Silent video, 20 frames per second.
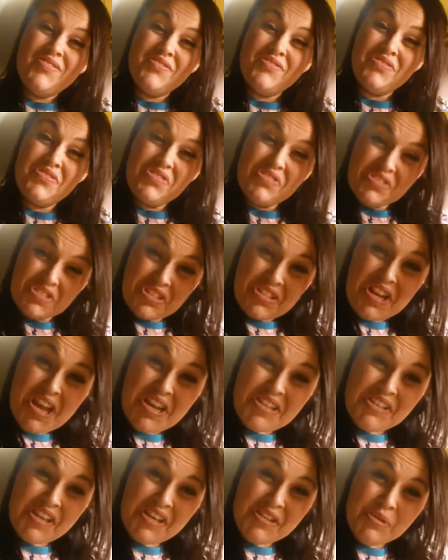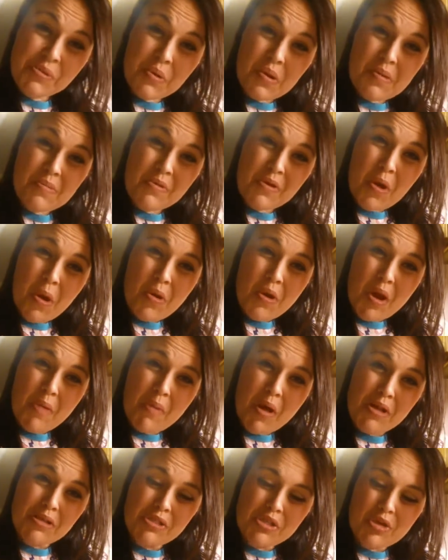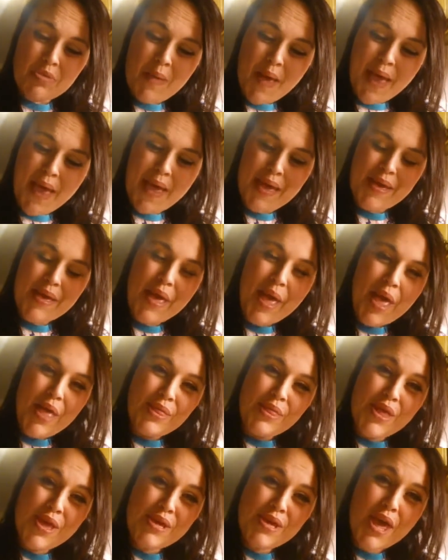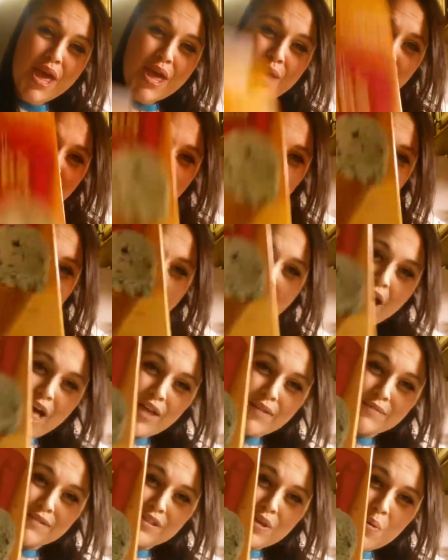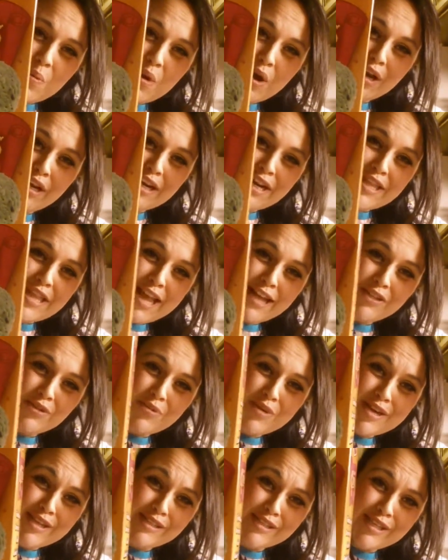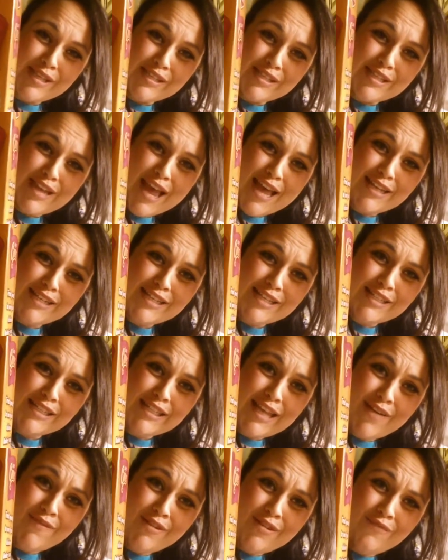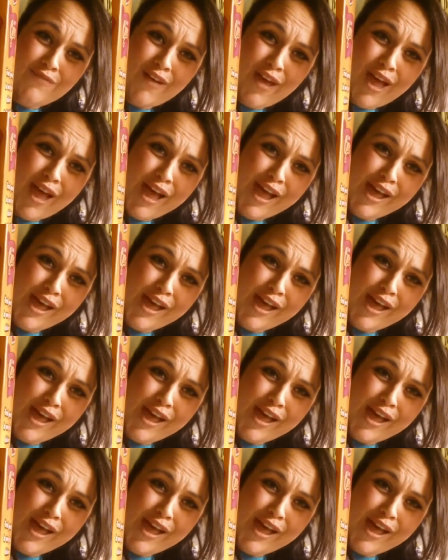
Today's ice cream cone are brought to you by the Keebler Elves, working in that tree since 1975.